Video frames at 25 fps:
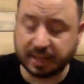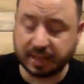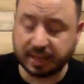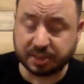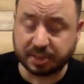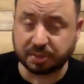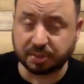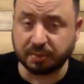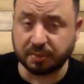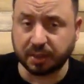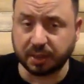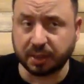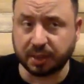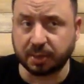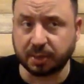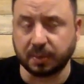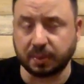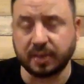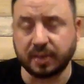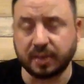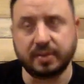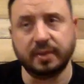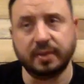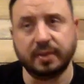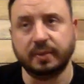That's a really good
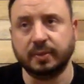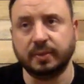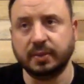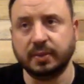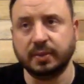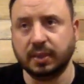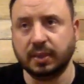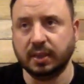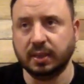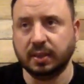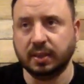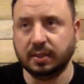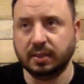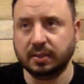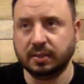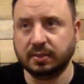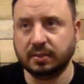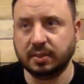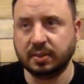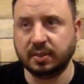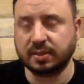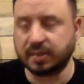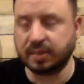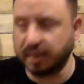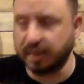one too.
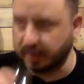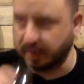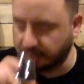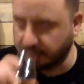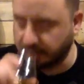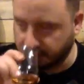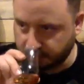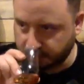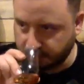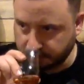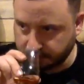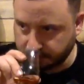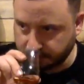Let's see here.